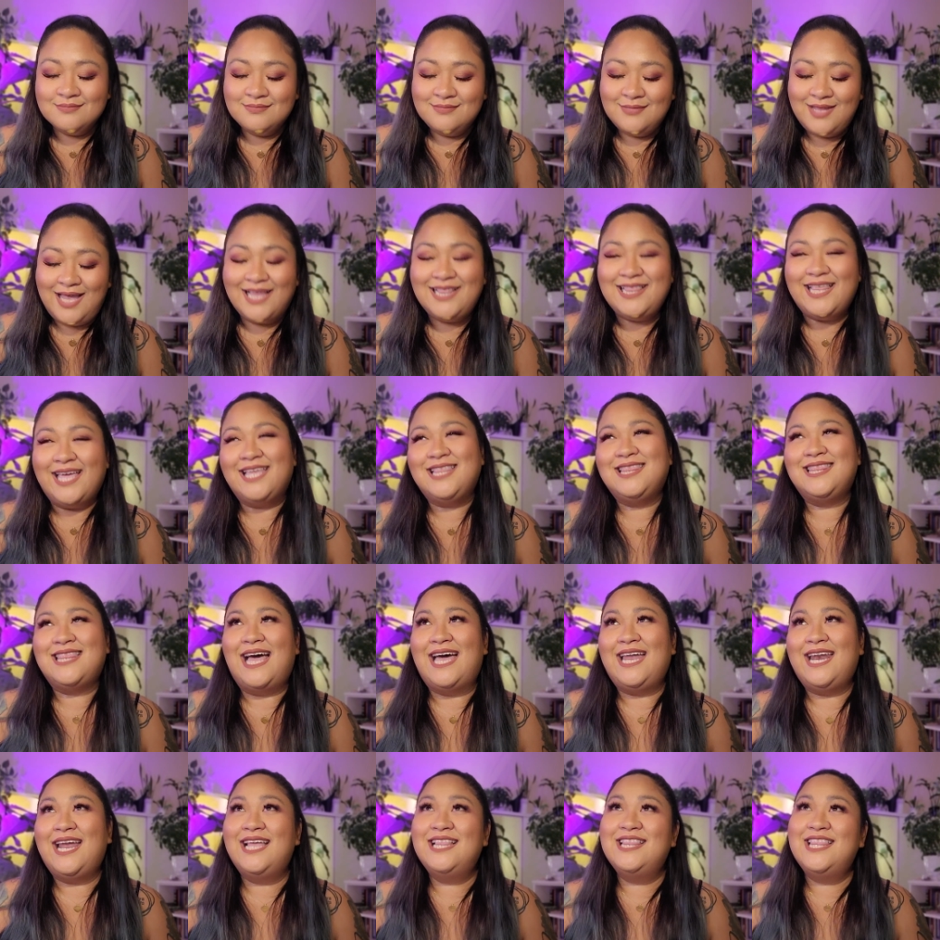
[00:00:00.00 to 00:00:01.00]
I like
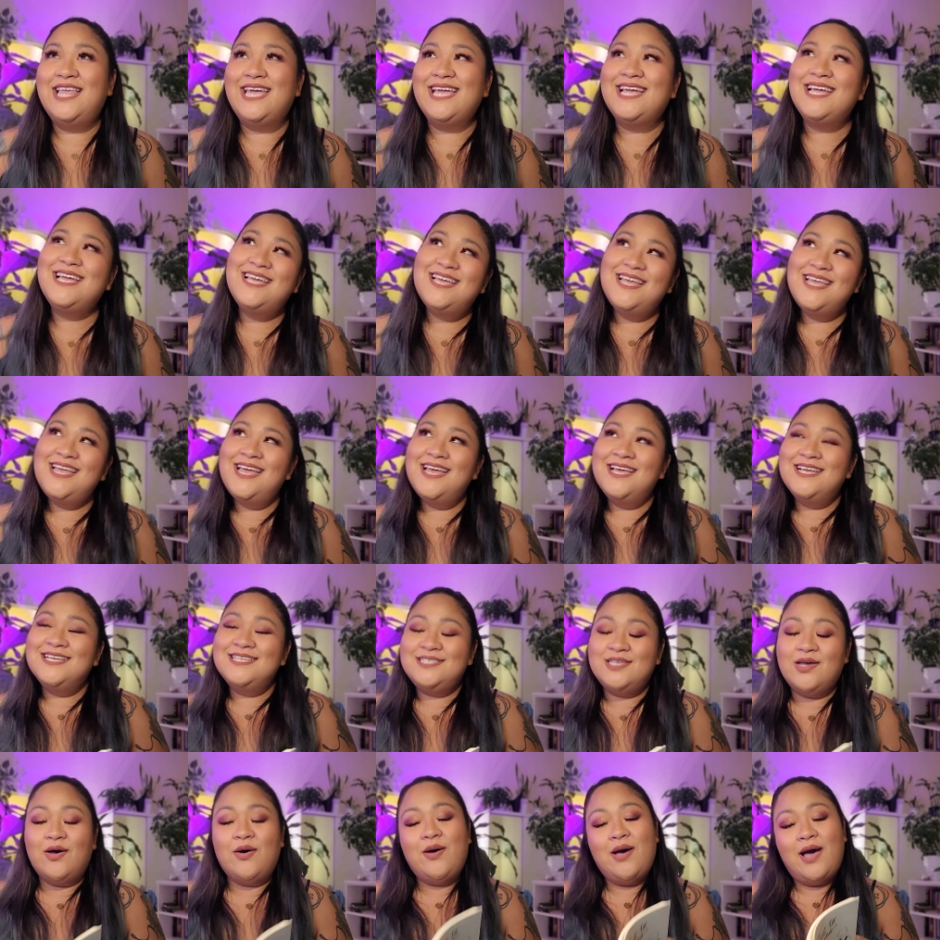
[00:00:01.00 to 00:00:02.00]
that. I like
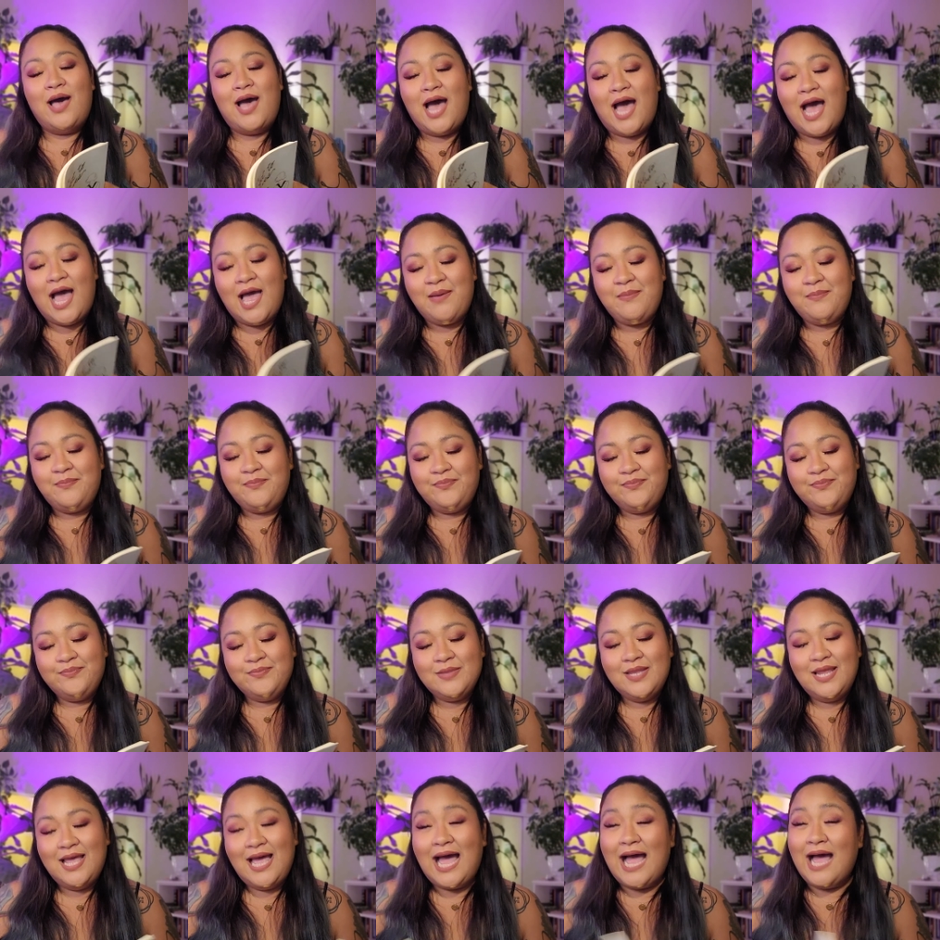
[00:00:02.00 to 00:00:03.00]
so I'm
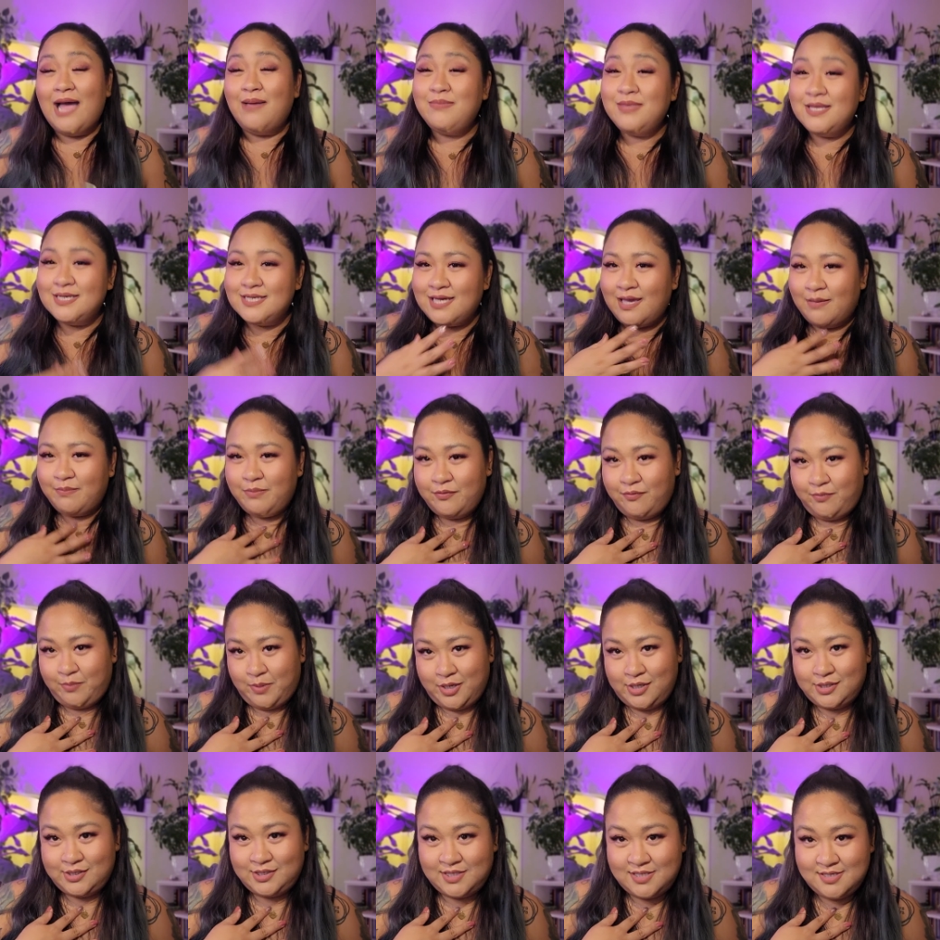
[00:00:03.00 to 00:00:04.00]
I'm the type of
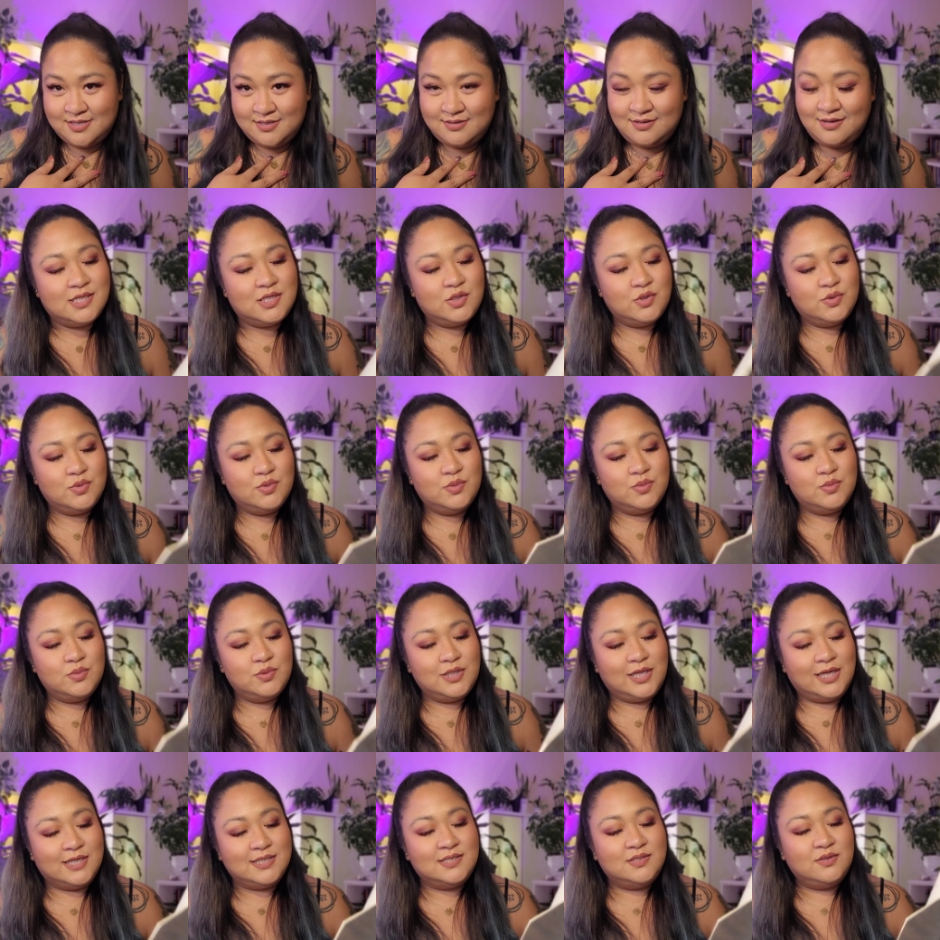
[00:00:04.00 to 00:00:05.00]
person who
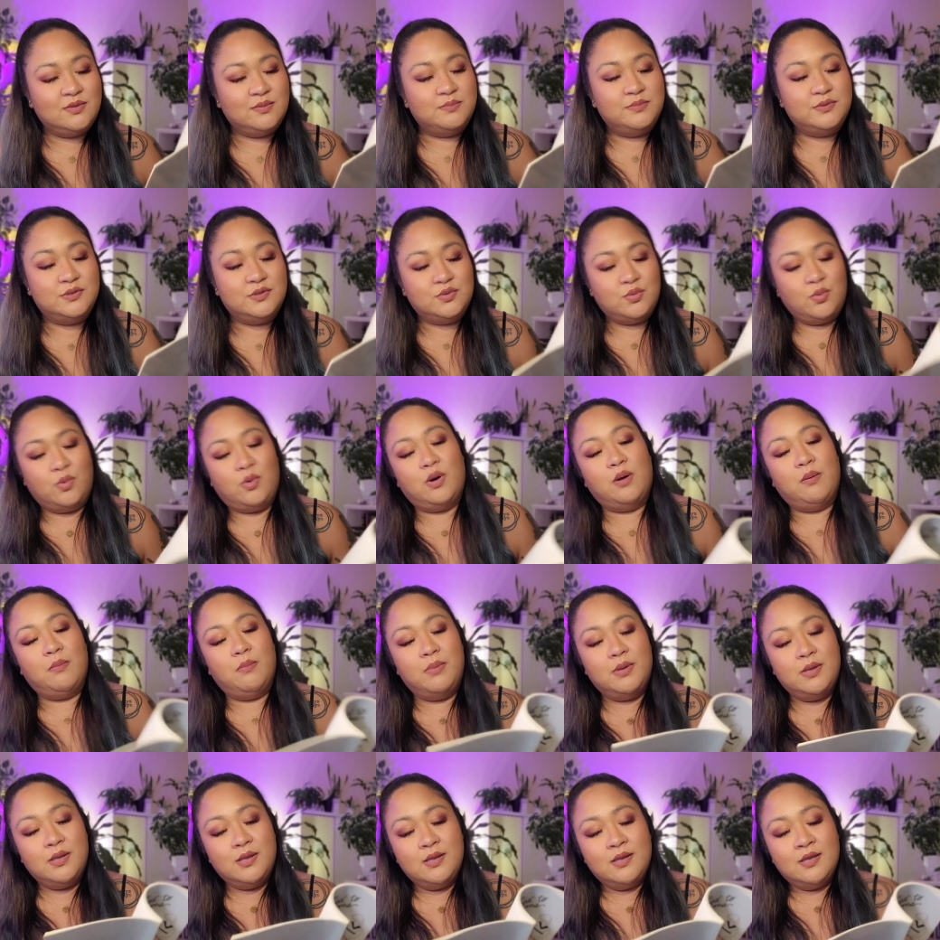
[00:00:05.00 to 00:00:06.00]
likes to
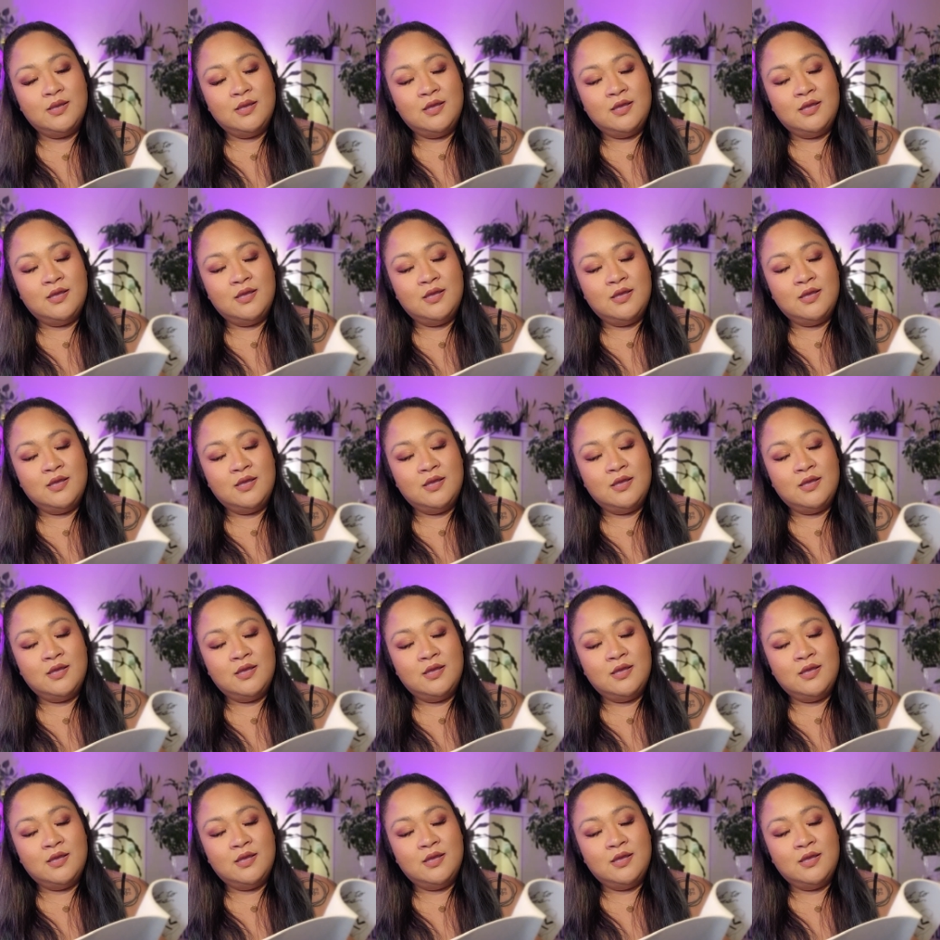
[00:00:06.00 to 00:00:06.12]
absorb